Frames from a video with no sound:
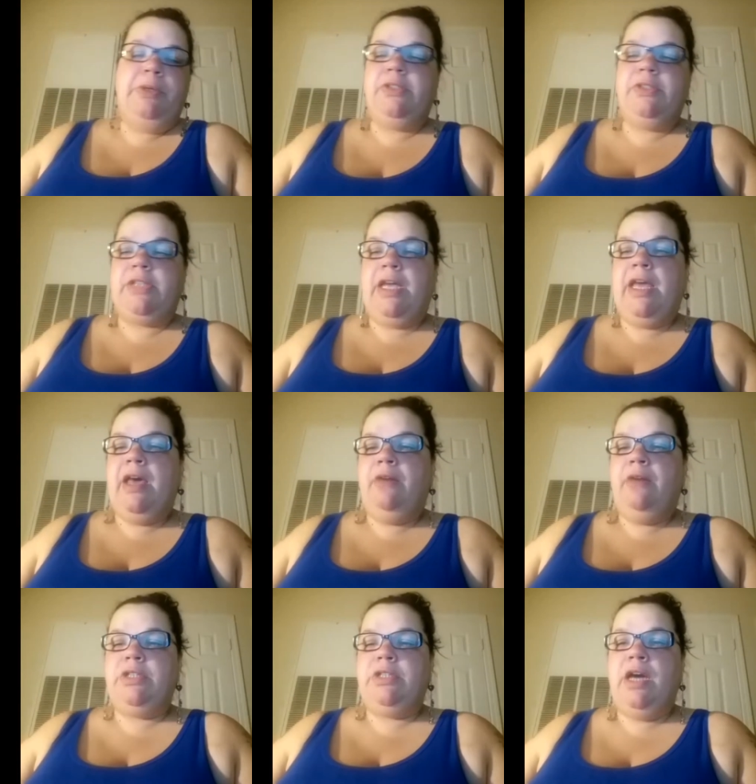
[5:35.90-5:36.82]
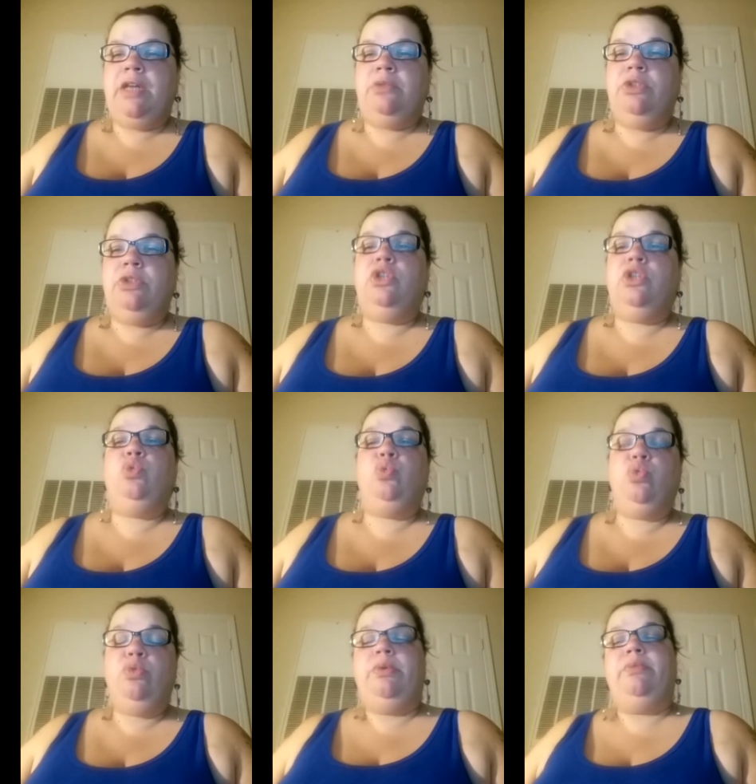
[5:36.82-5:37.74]
I have with talking with a
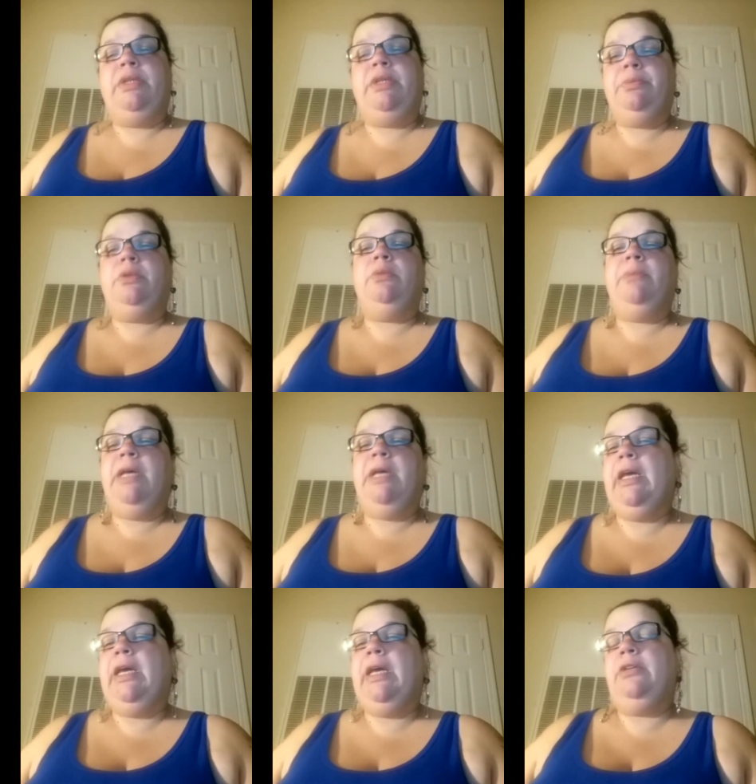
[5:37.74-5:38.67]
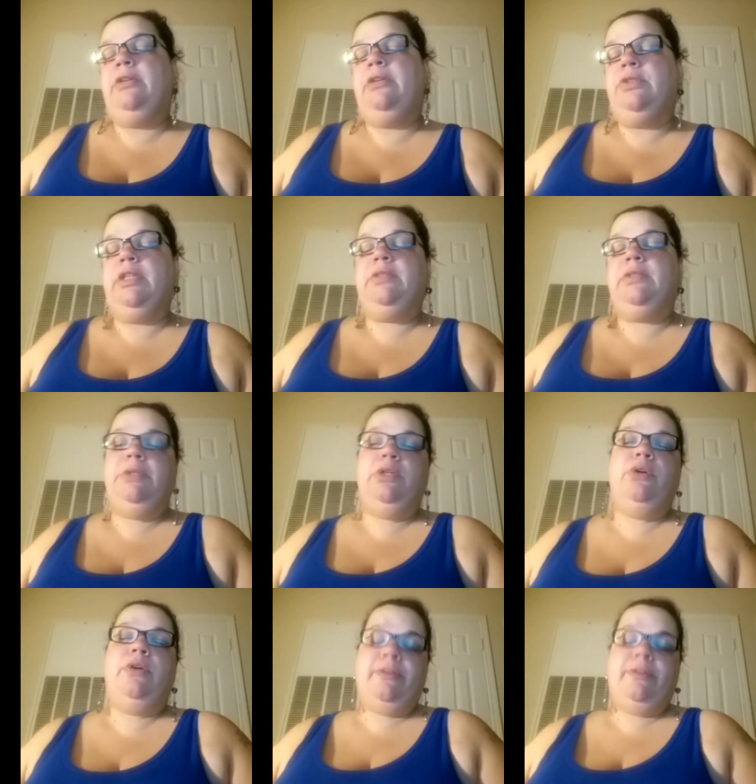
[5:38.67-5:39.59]
group of people about anal sex. But go ahead.